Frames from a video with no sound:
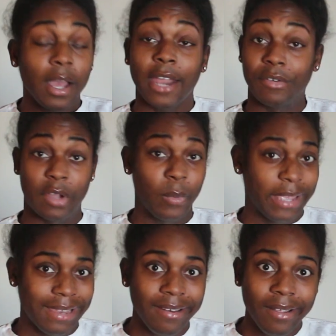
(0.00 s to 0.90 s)
I don't know
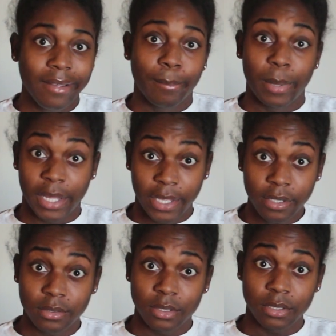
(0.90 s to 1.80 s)
when, but
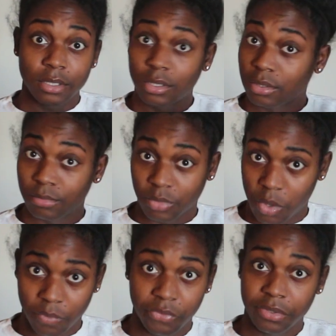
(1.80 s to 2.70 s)

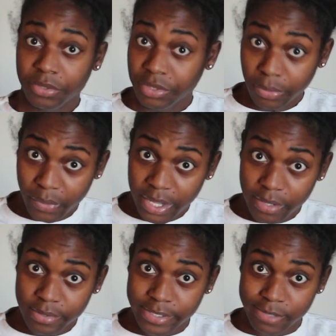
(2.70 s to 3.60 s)
hopefully she
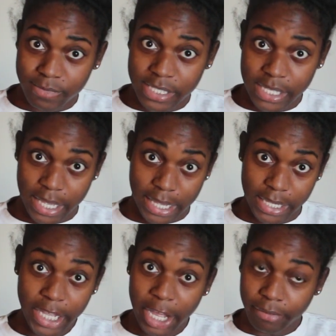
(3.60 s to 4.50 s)
will
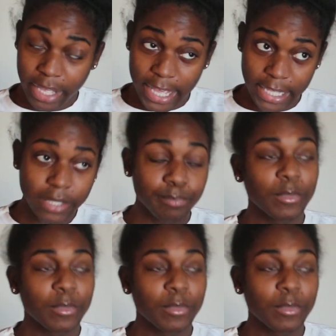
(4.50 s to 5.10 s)
someday. Okay.